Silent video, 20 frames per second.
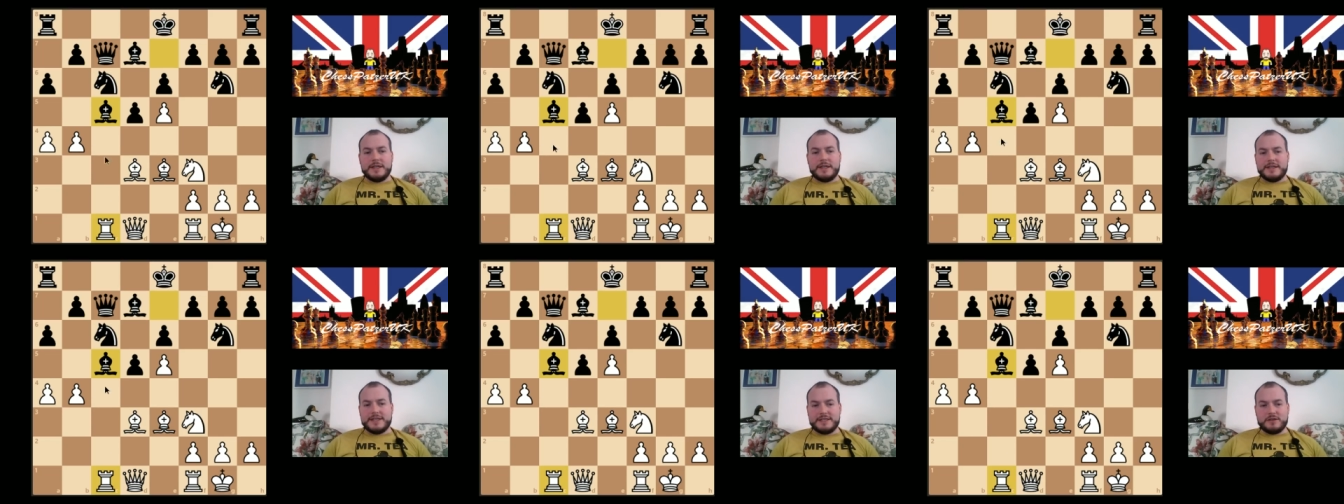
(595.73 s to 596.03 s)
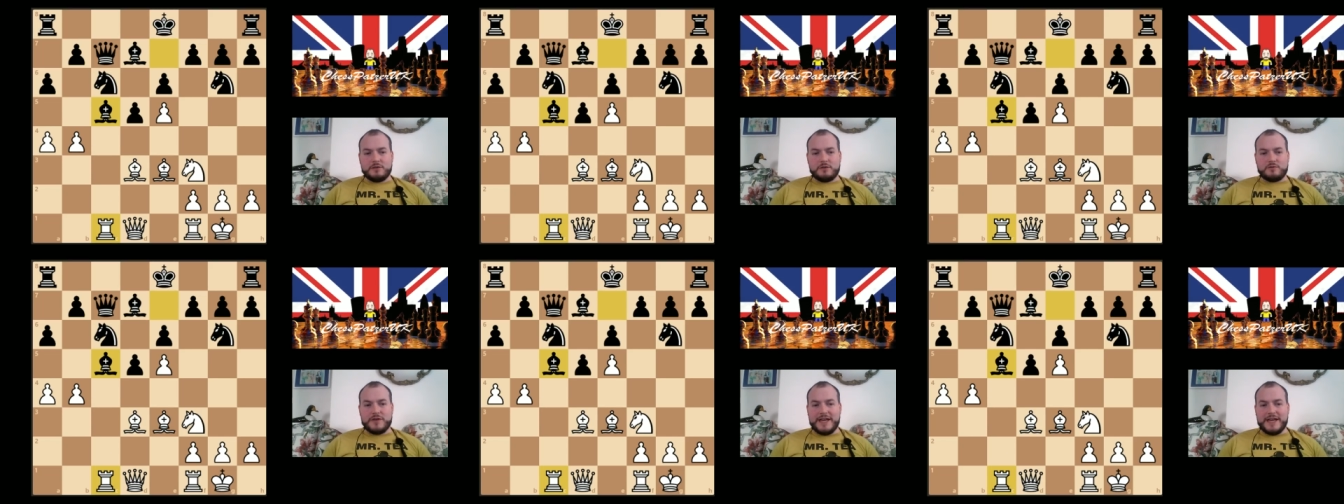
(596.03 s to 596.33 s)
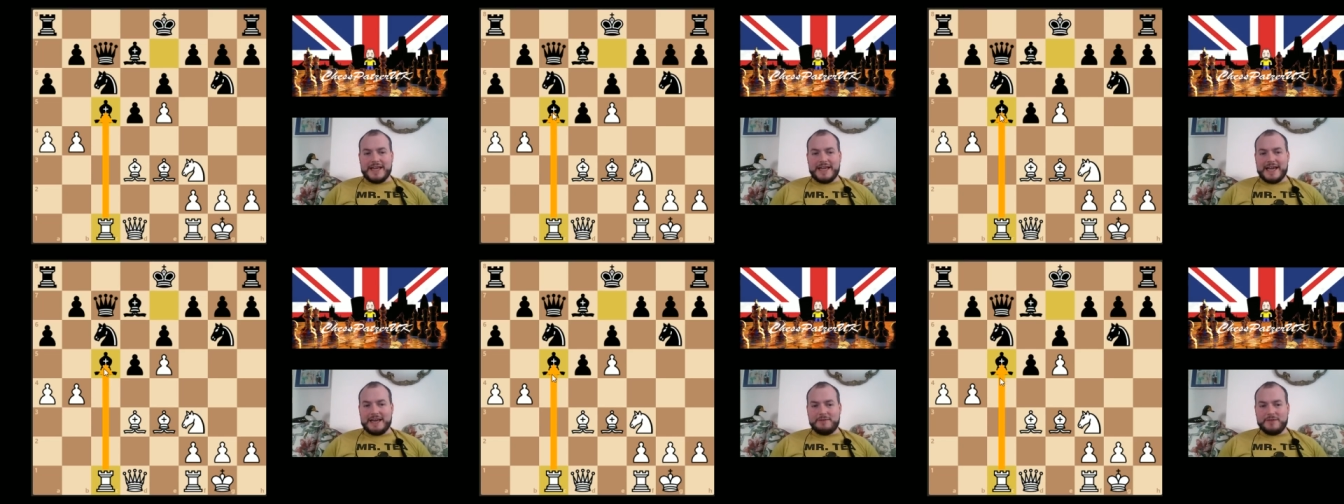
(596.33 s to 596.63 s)
There's not
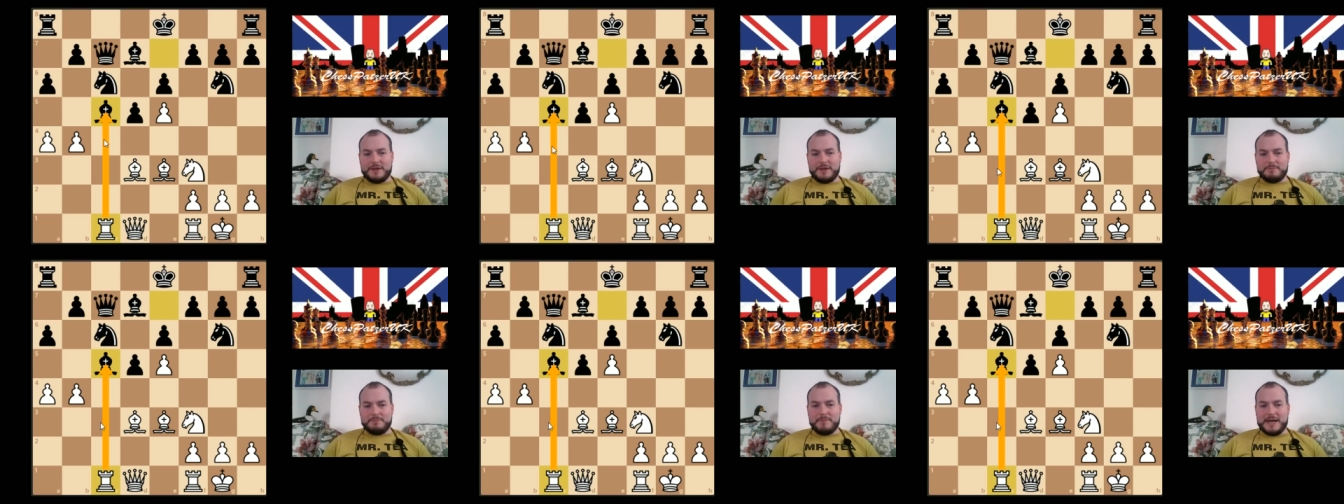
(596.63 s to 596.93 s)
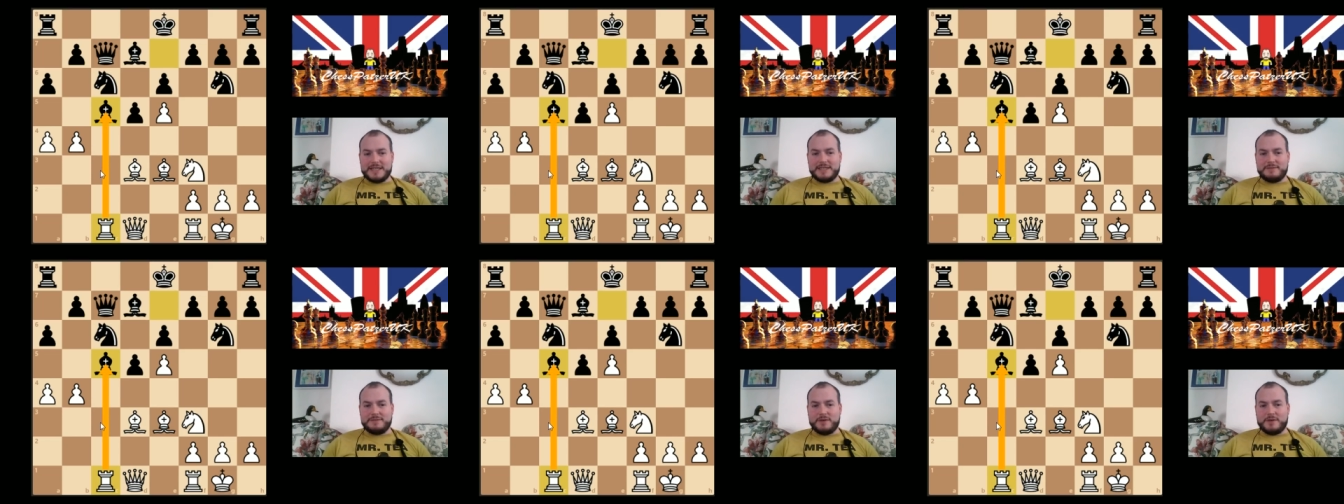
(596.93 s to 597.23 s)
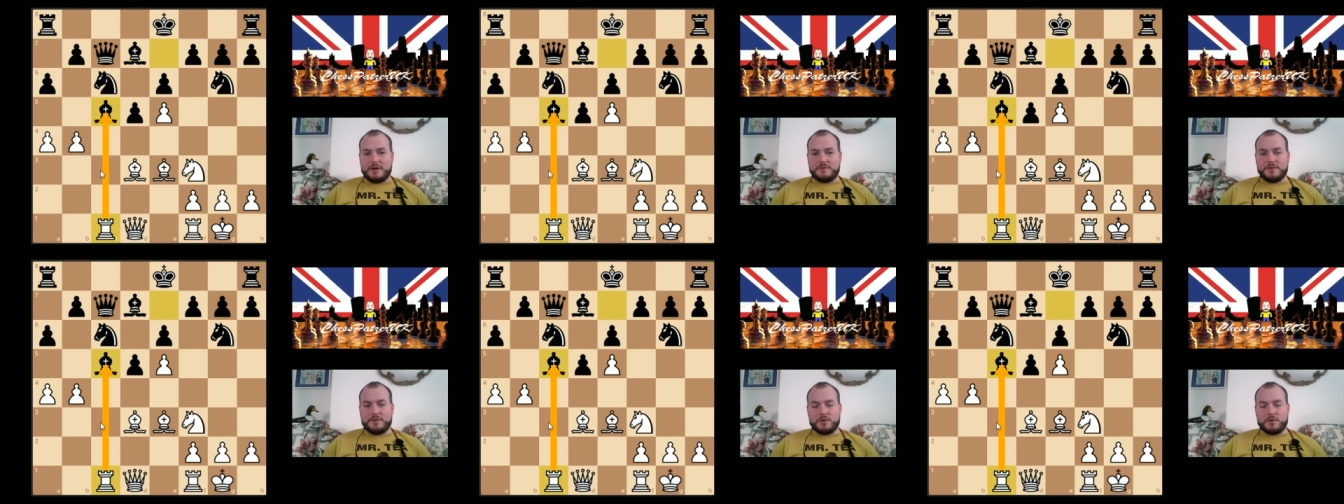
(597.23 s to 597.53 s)
really anything massive
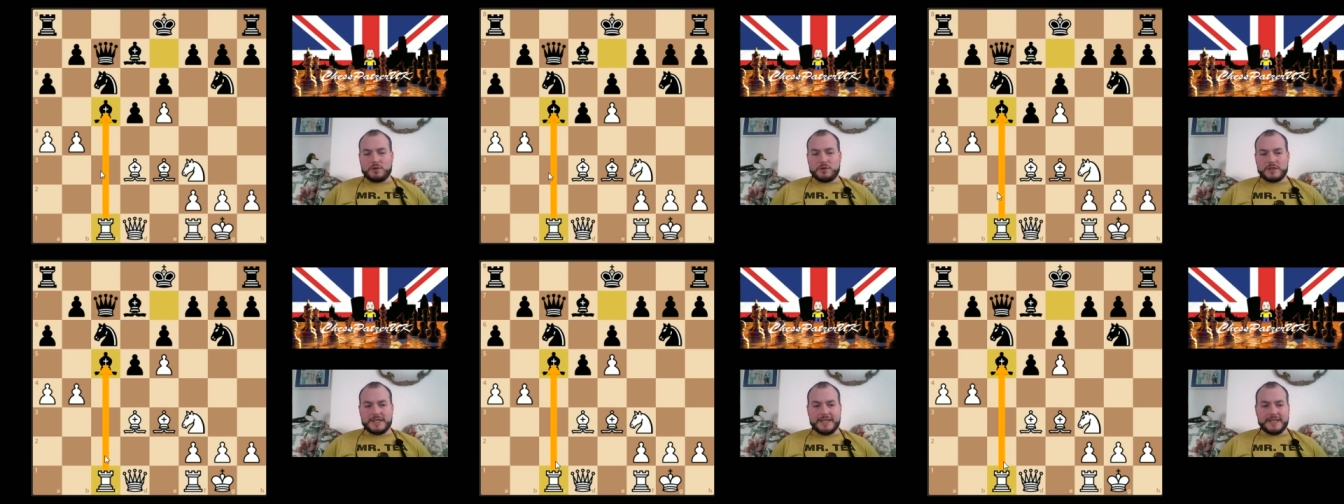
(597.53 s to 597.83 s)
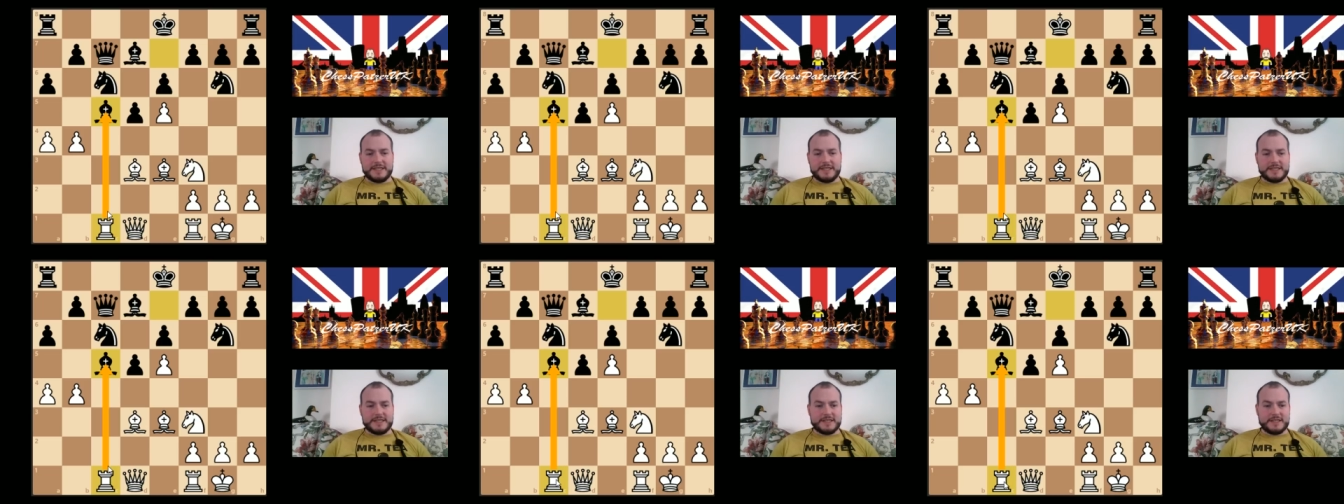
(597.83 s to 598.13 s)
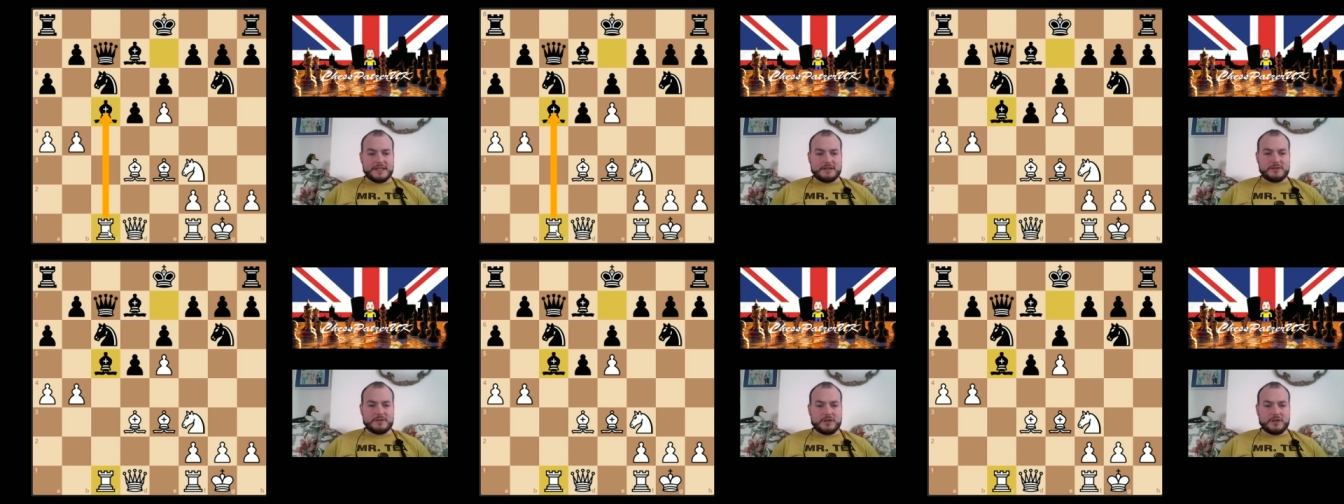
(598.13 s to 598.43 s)
after rook takes.
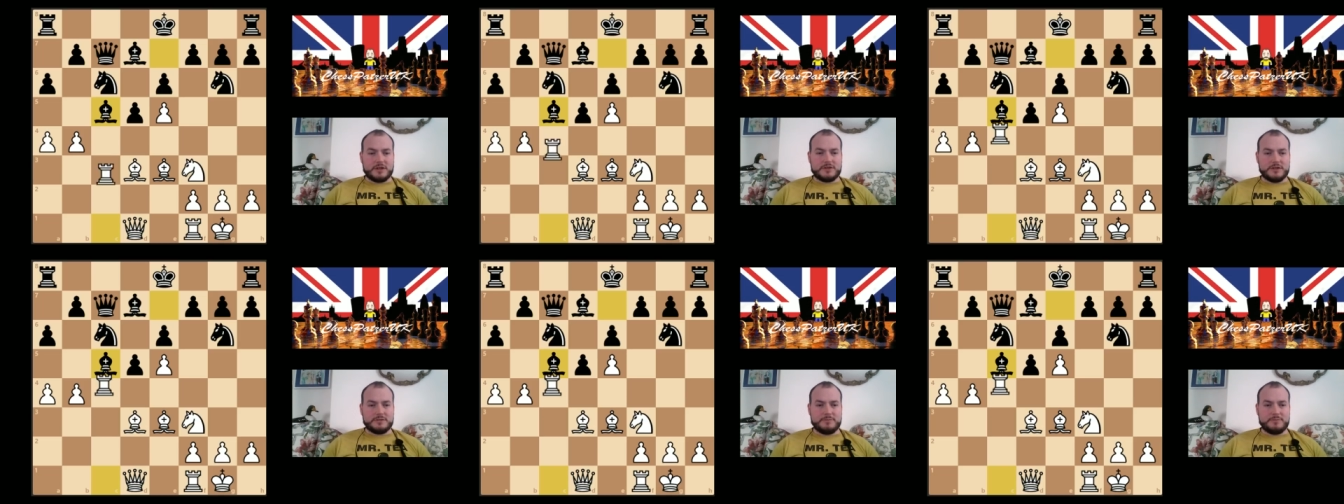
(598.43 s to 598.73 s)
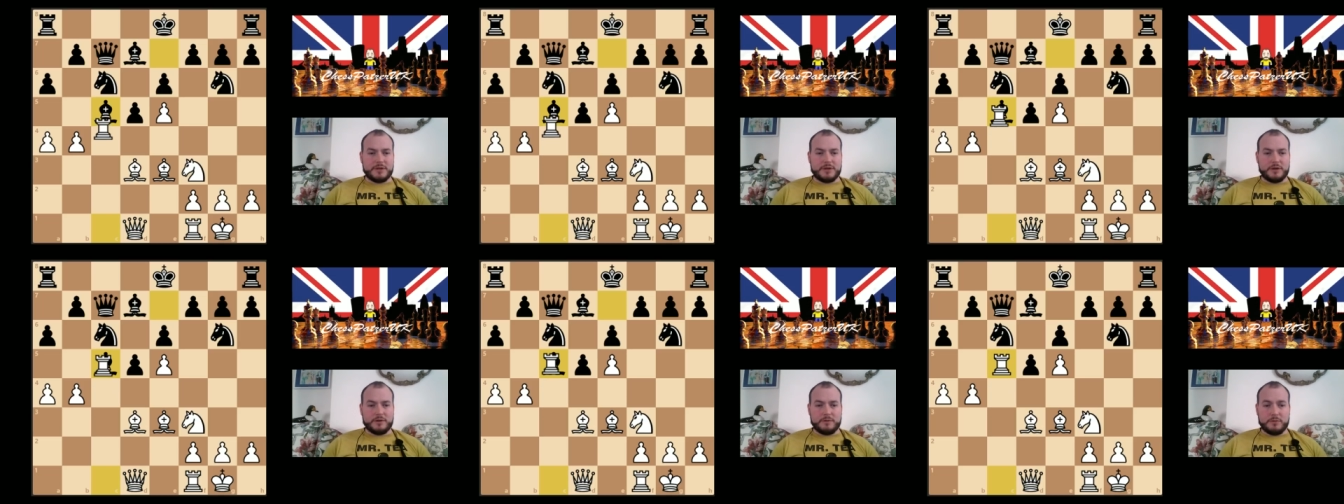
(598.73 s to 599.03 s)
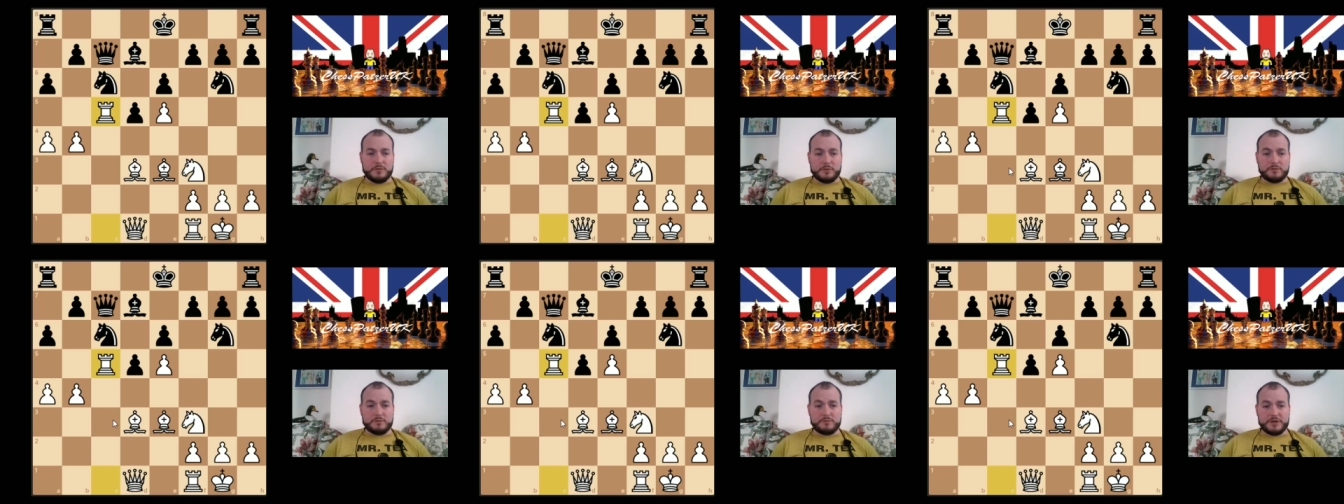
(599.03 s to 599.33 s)
I'll just put it on the
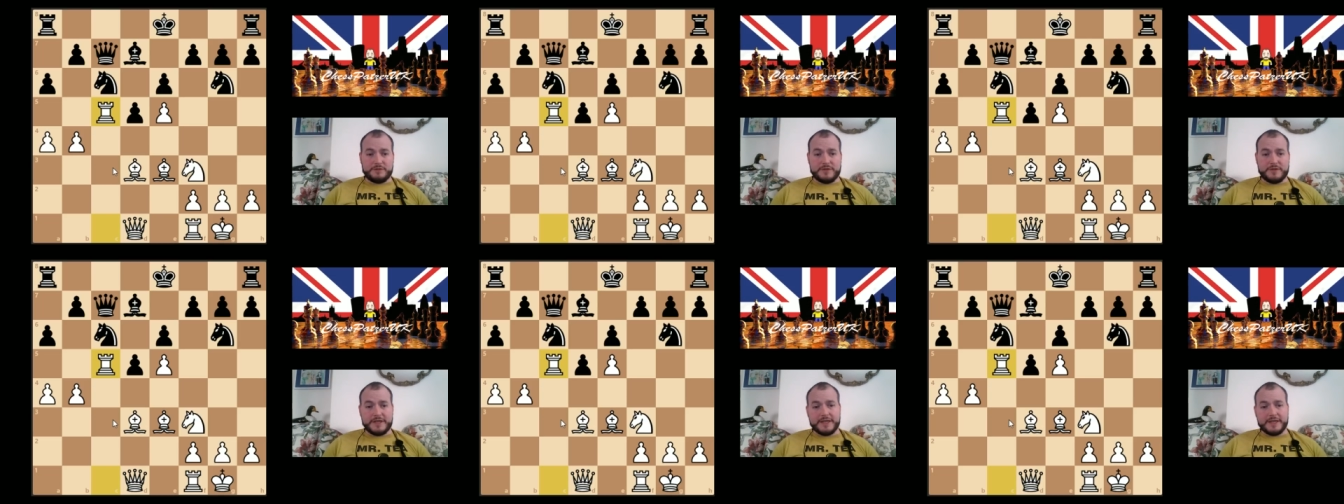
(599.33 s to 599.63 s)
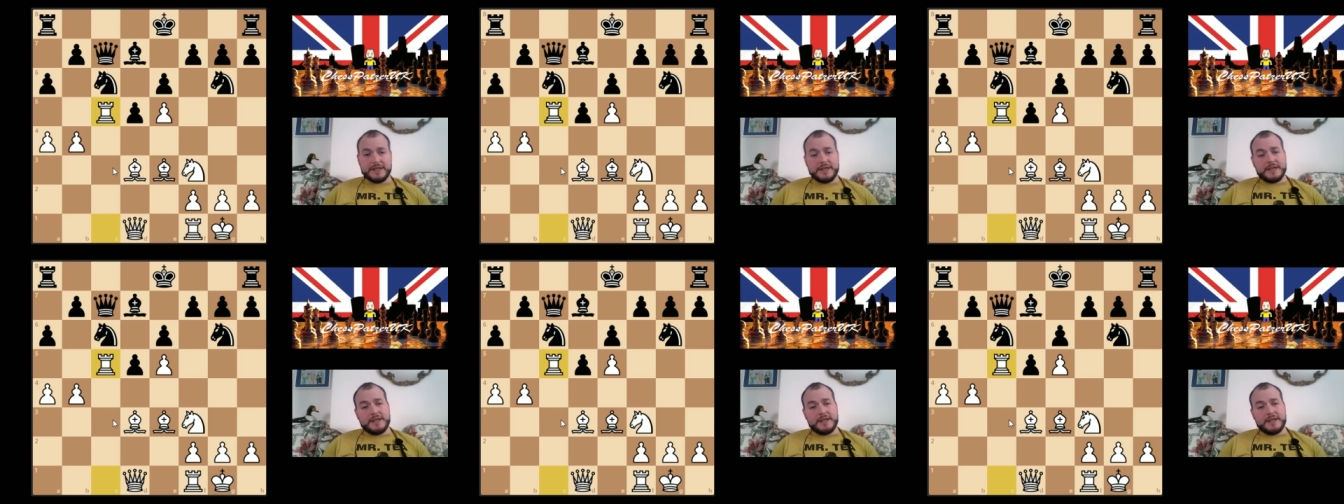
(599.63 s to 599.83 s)
board briefly.